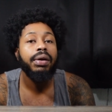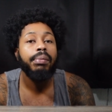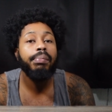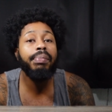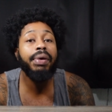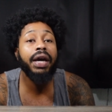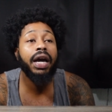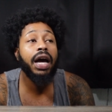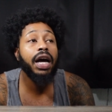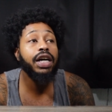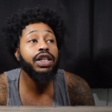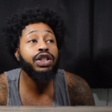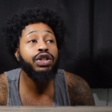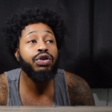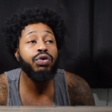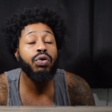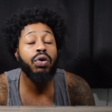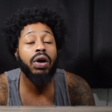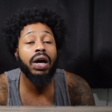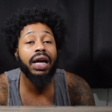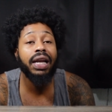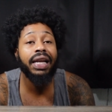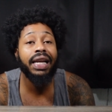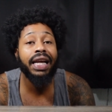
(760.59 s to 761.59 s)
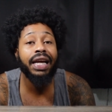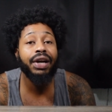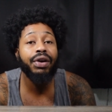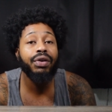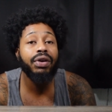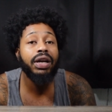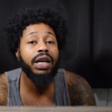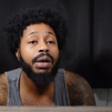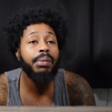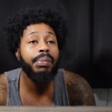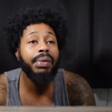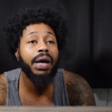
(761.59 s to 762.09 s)
Because you could
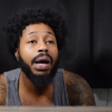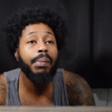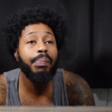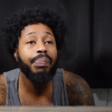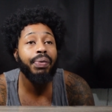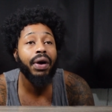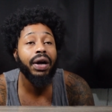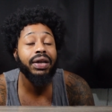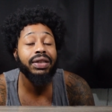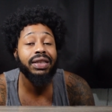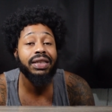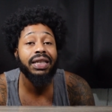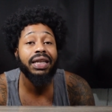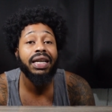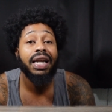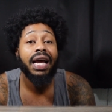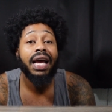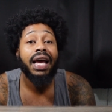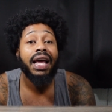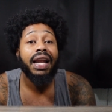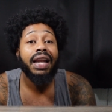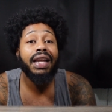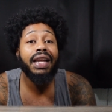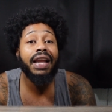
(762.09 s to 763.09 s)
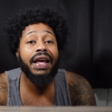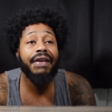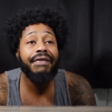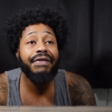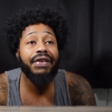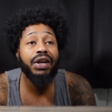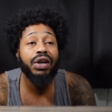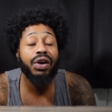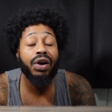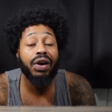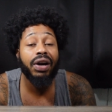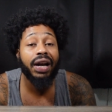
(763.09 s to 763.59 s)
literally be a person
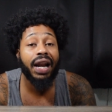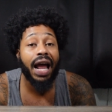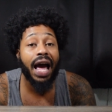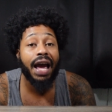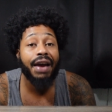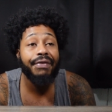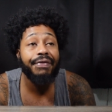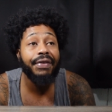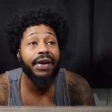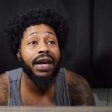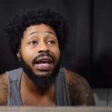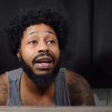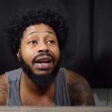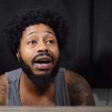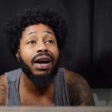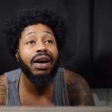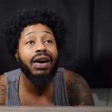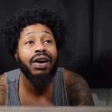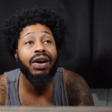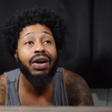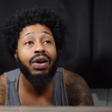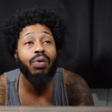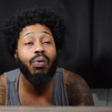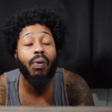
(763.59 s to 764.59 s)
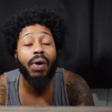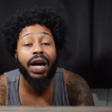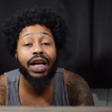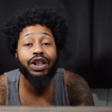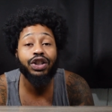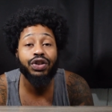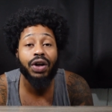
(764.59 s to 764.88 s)
living your life in a good way,